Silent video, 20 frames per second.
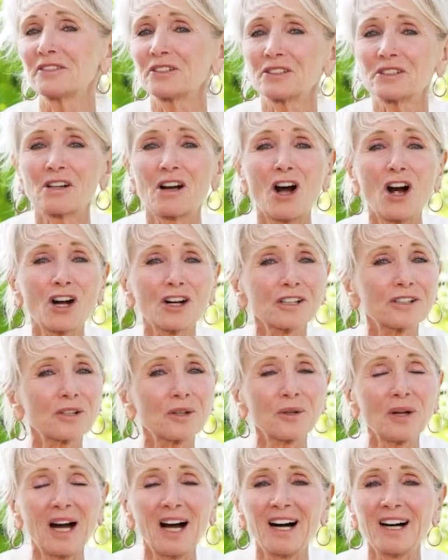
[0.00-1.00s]
a car
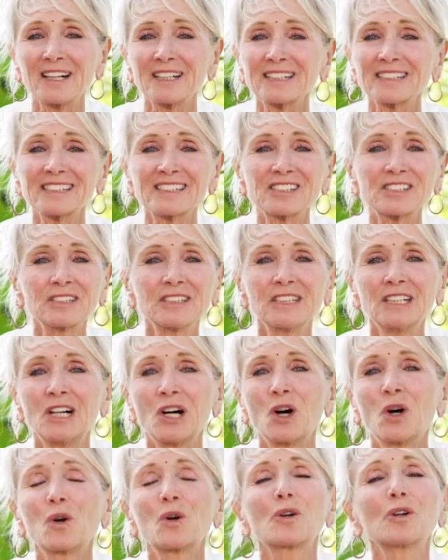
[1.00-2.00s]
crash,
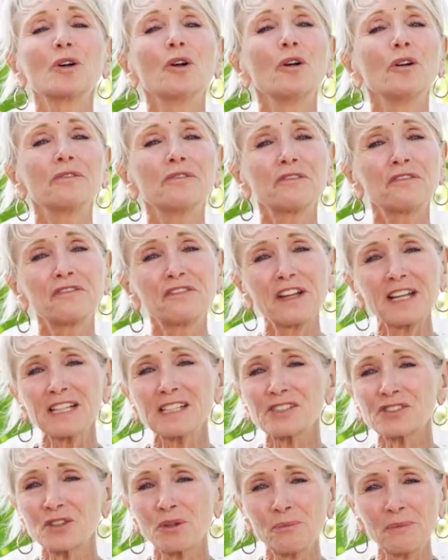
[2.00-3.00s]
or
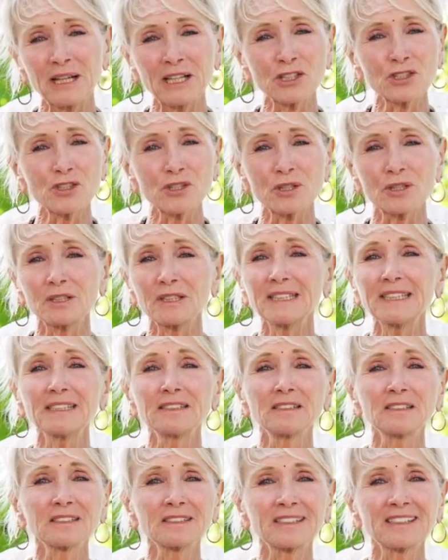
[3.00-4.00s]
face a major
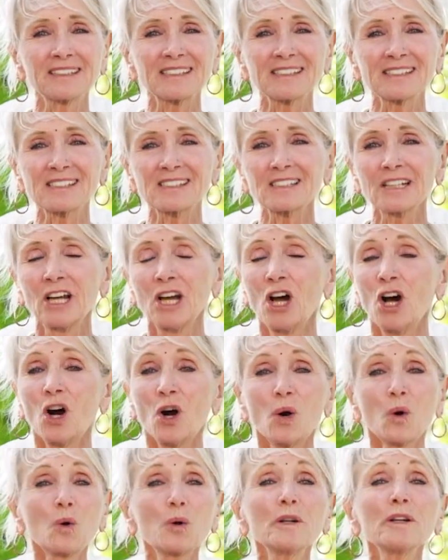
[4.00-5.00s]
illness,
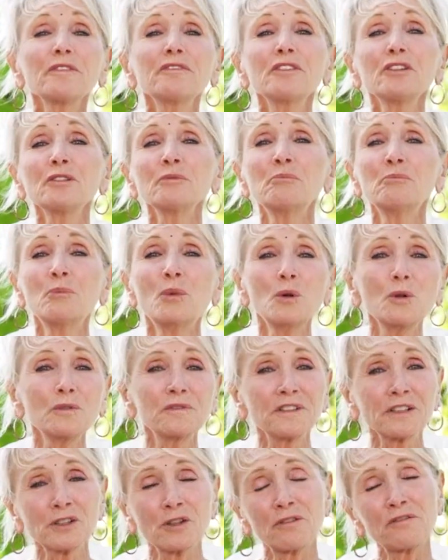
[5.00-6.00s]
or even
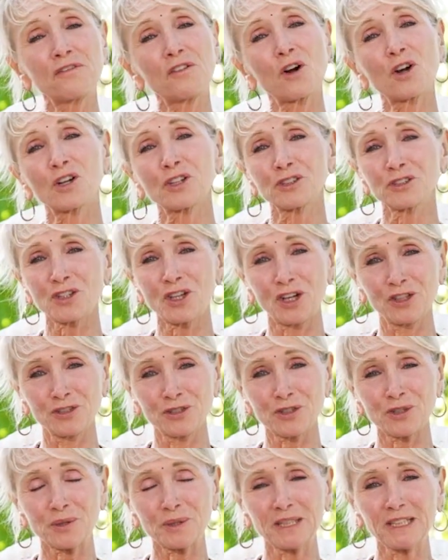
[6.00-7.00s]
move in a foreign
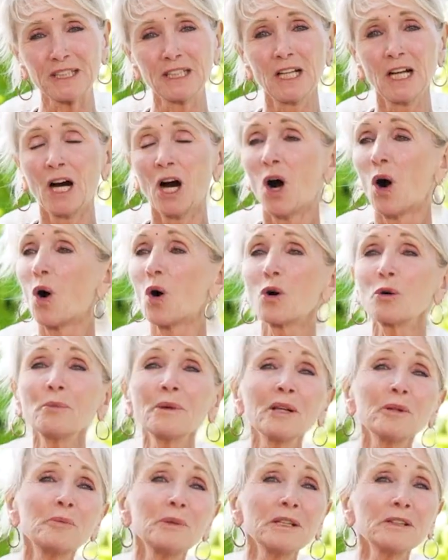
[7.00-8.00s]
country, or
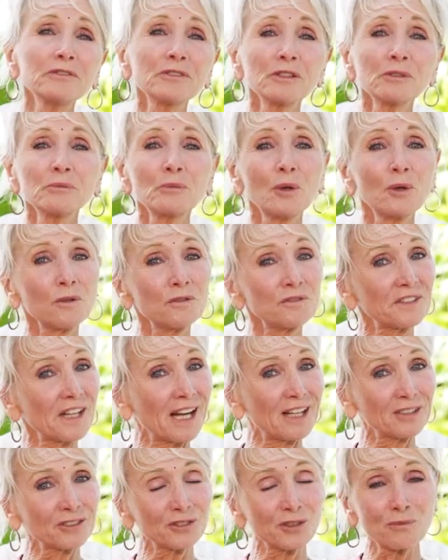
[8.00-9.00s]
maybe even move
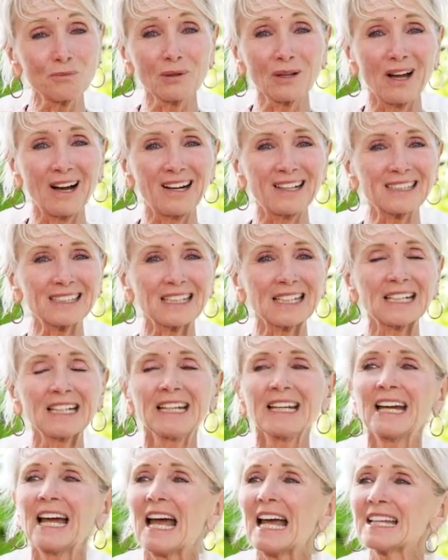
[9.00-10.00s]
down the block
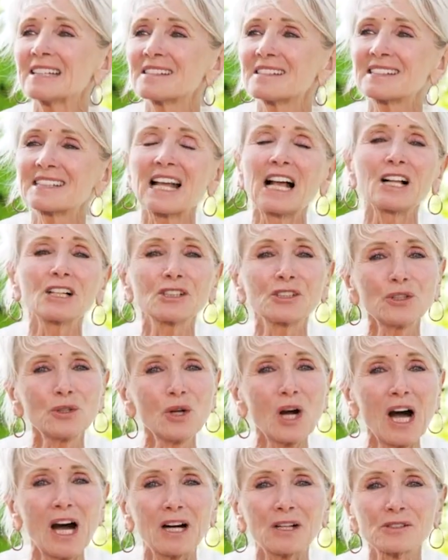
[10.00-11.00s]
and sell your
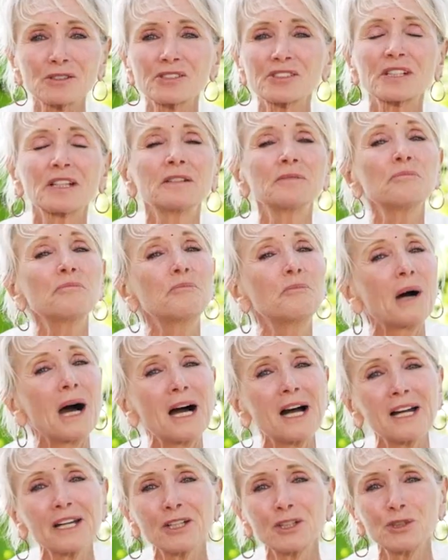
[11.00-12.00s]
house and
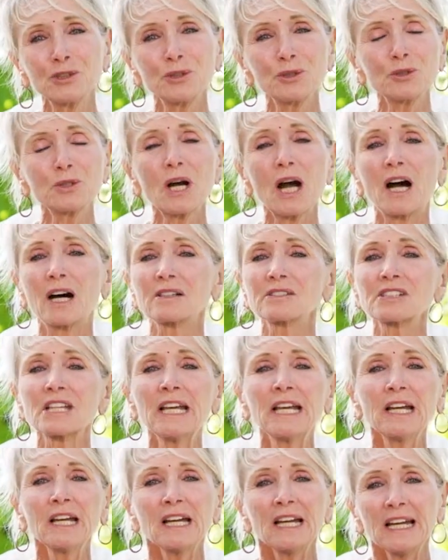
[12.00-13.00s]
buy a new house.
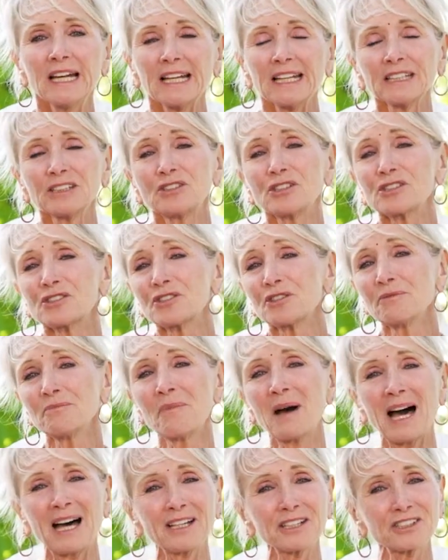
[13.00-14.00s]
It doesn't
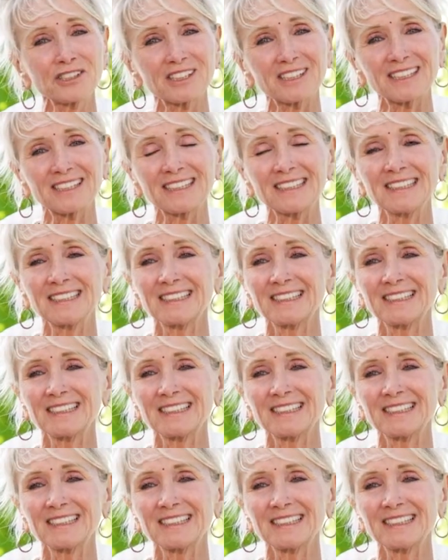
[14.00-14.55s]
matter.